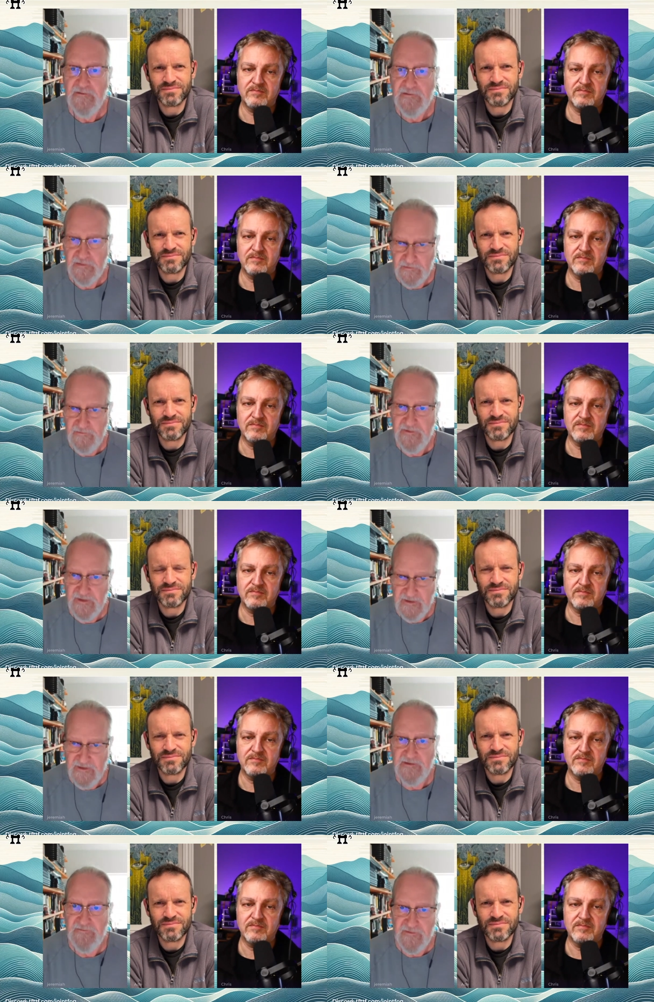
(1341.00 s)
Speaker 1: to the
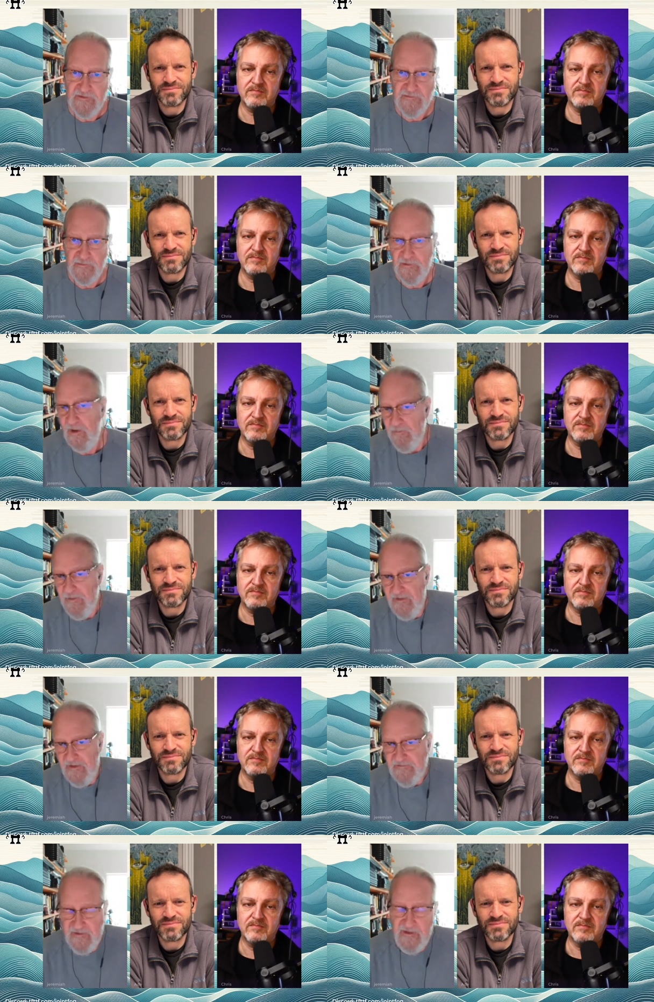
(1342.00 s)
individual. I mean,
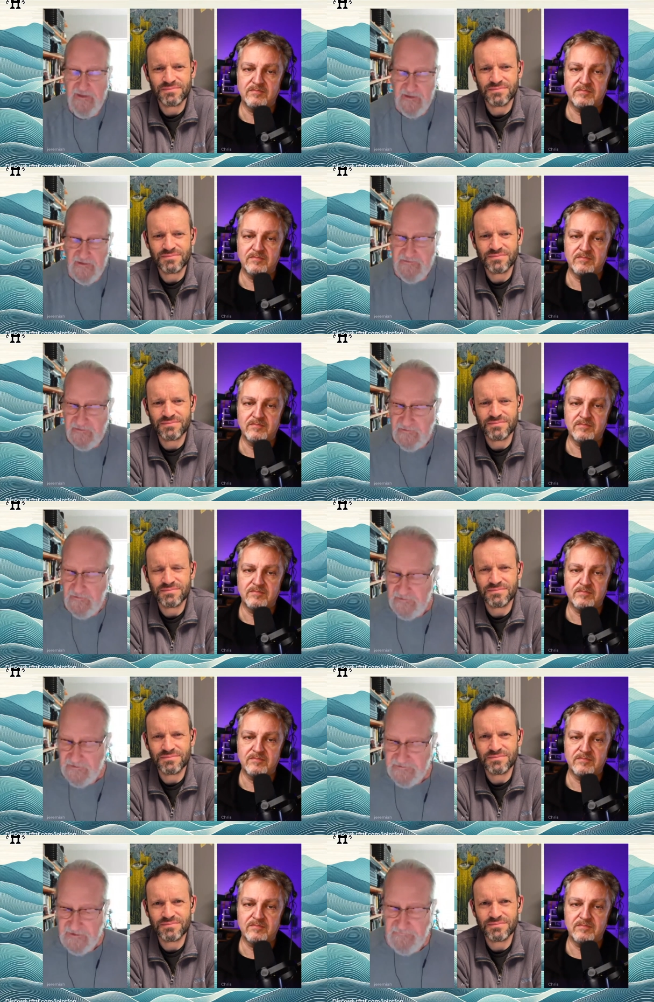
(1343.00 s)
they say, yes, there are
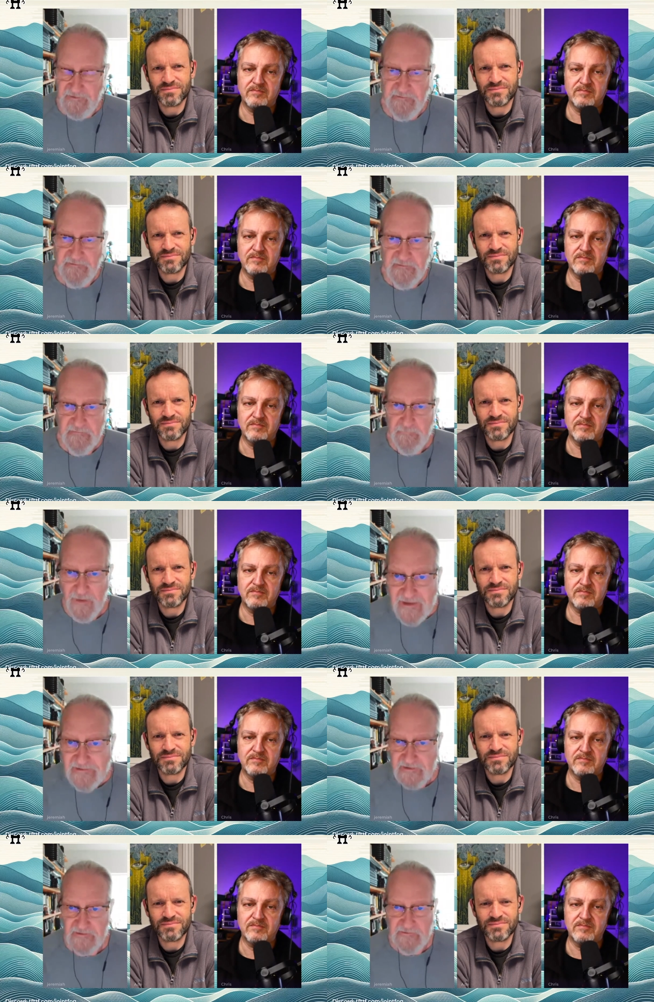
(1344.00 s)
only seven
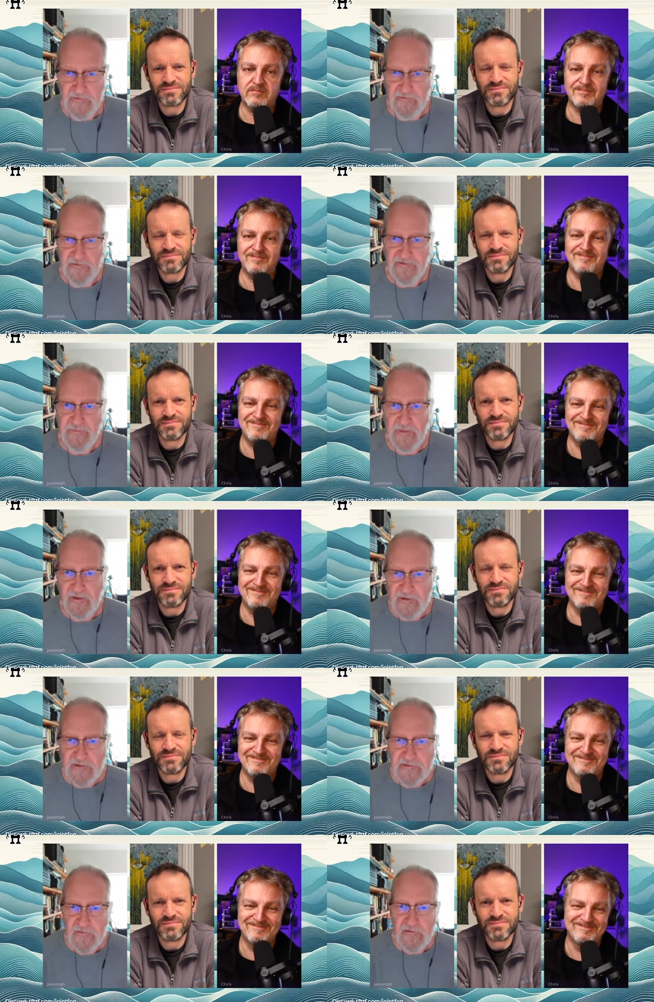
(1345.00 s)
basic stories, but
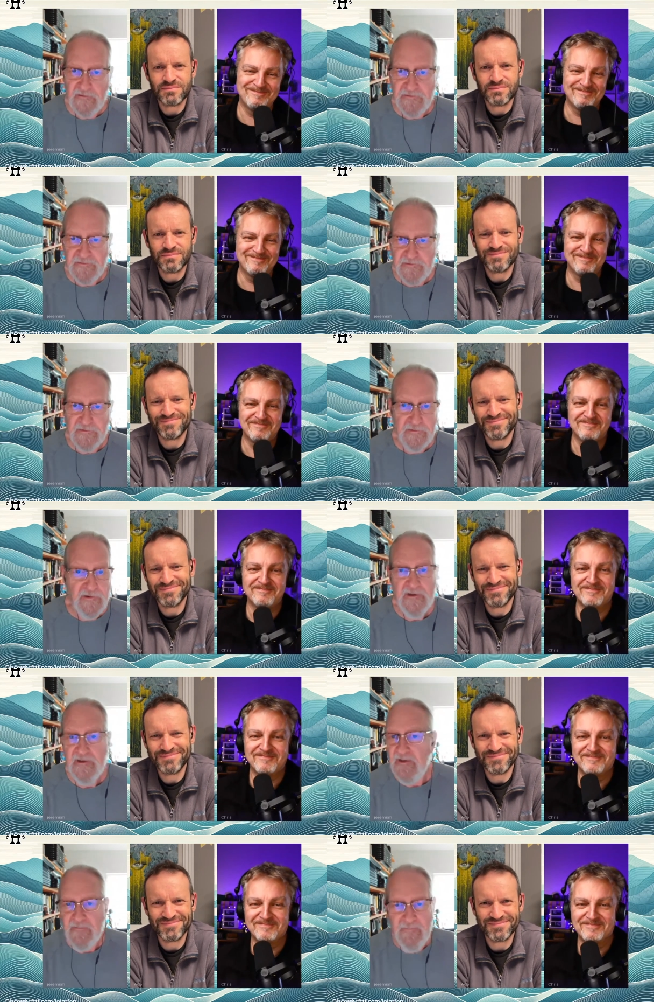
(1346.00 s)
all told through
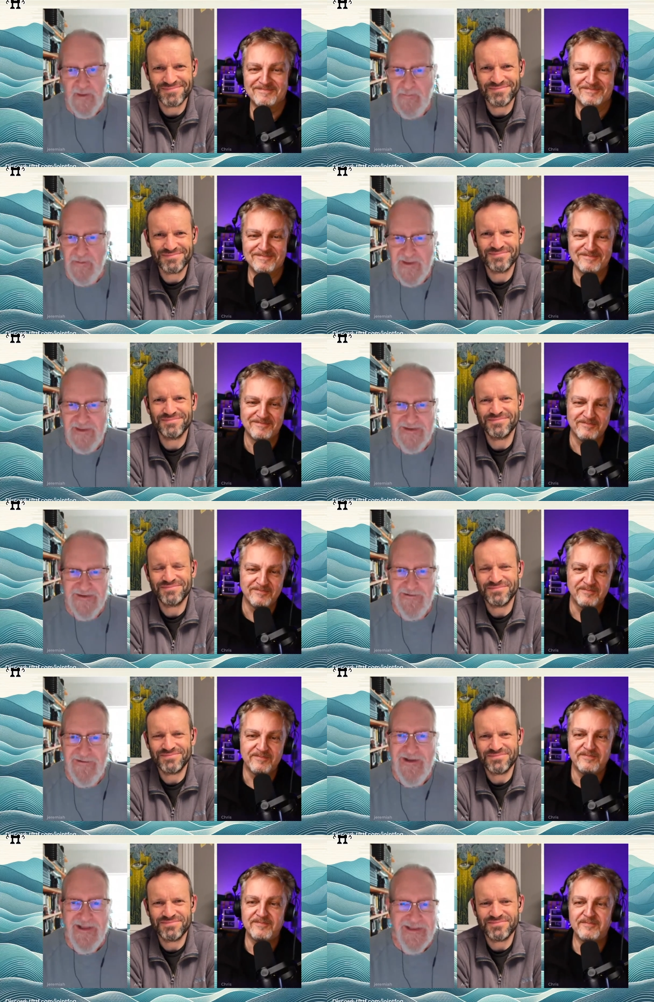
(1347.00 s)
maybe, you
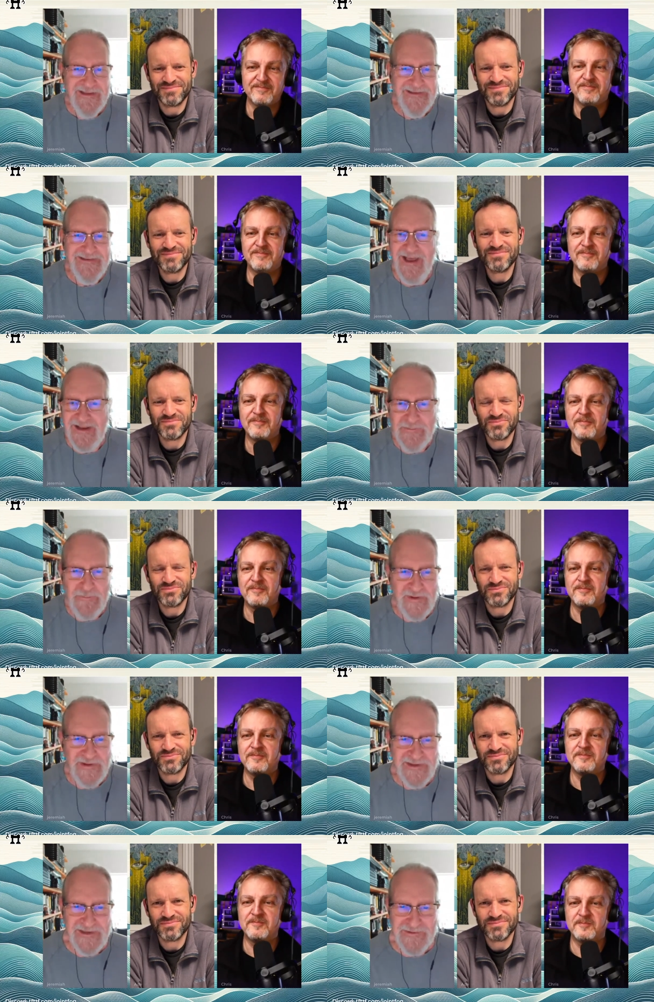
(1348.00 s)
know, nine
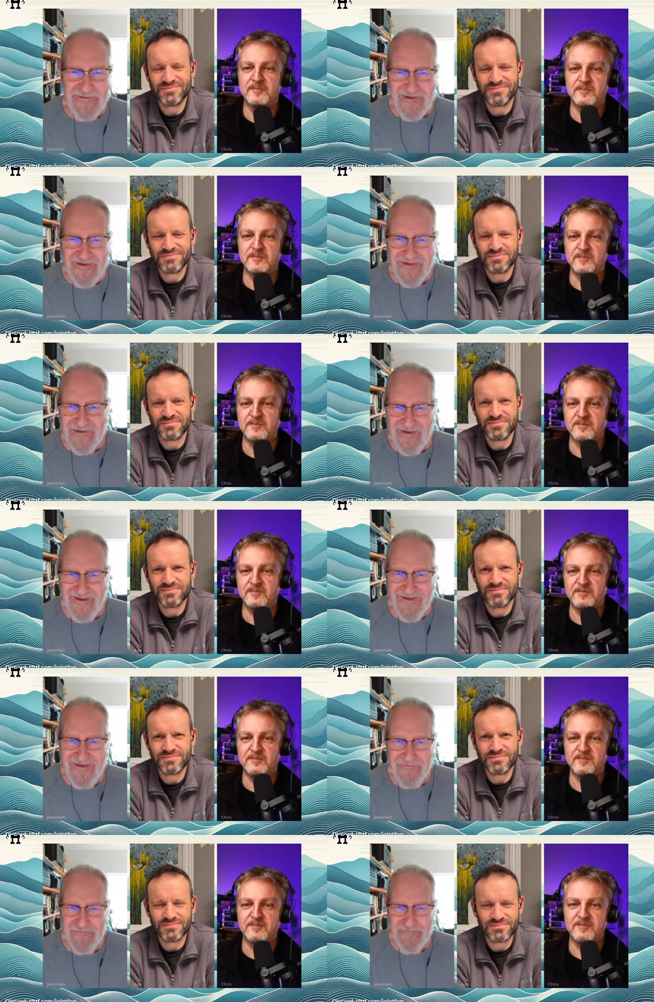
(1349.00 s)
billion
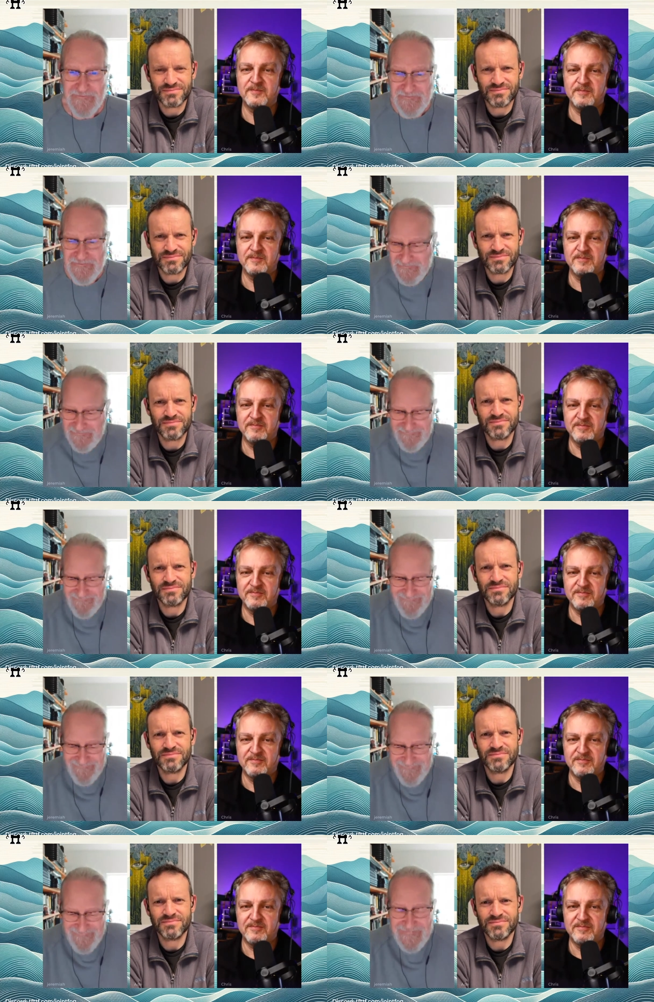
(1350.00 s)
um,
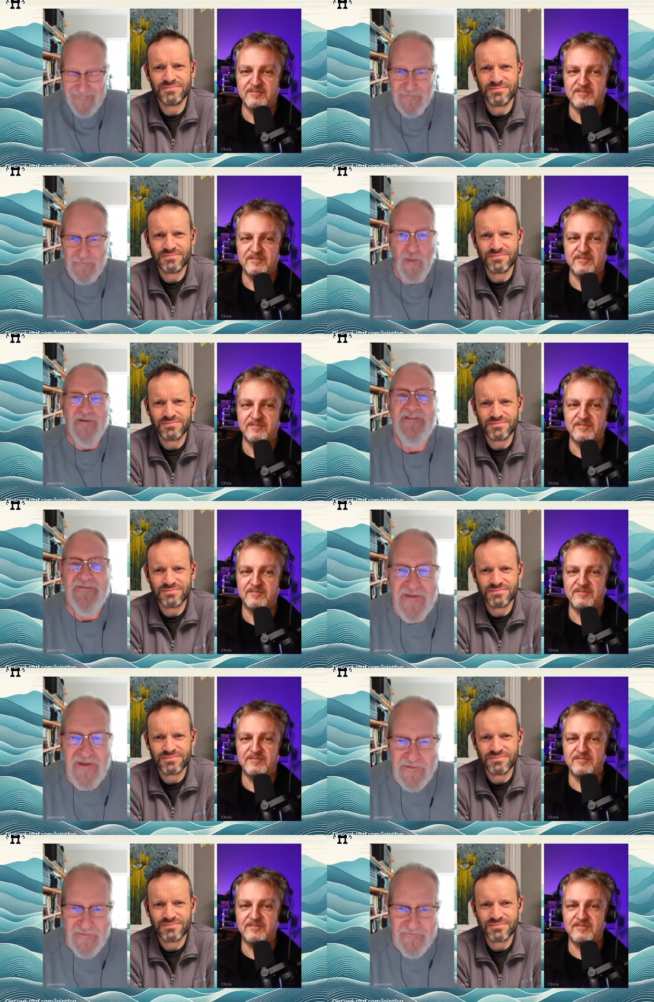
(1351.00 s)
points of
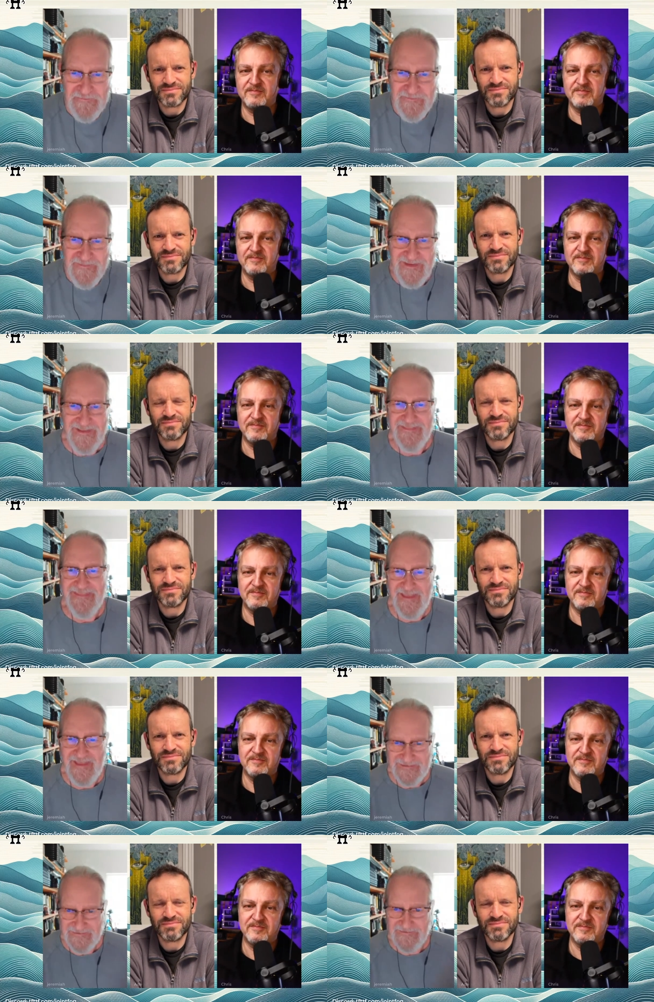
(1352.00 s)
view. And
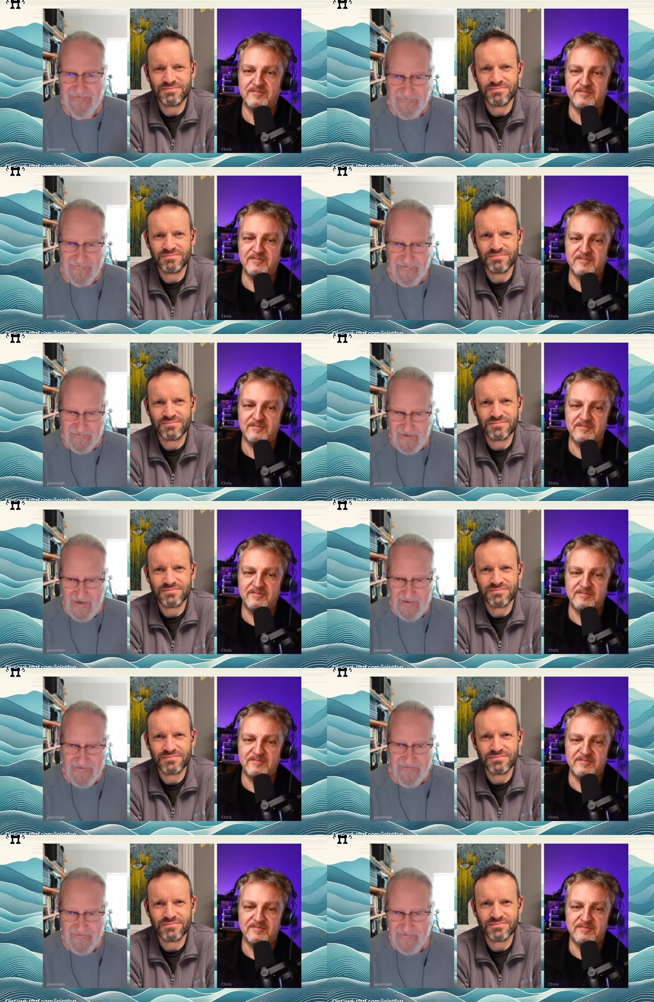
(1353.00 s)
that
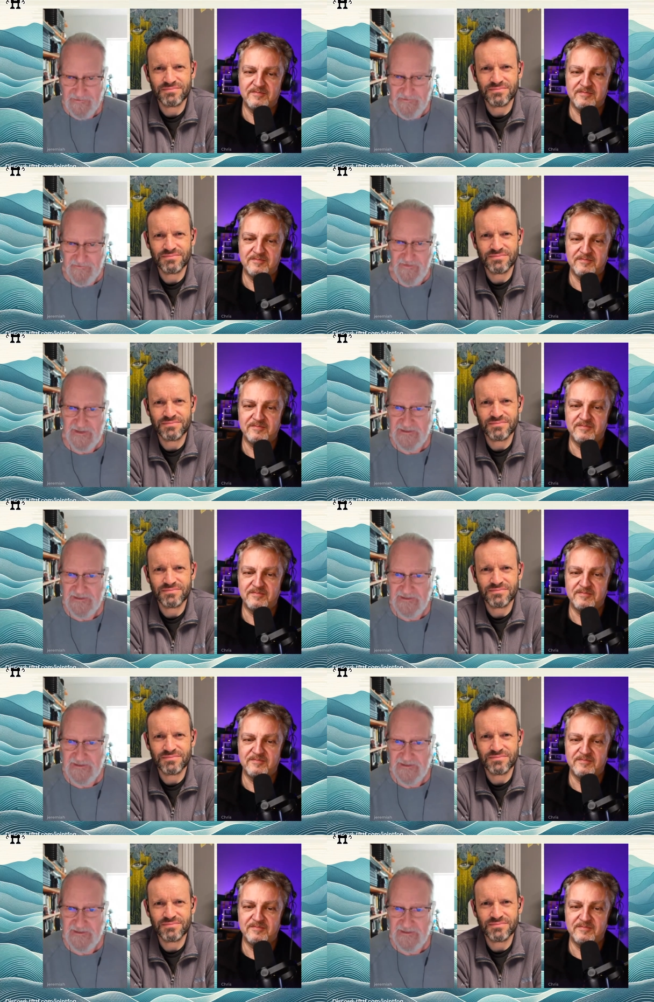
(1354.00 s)
creates sort of a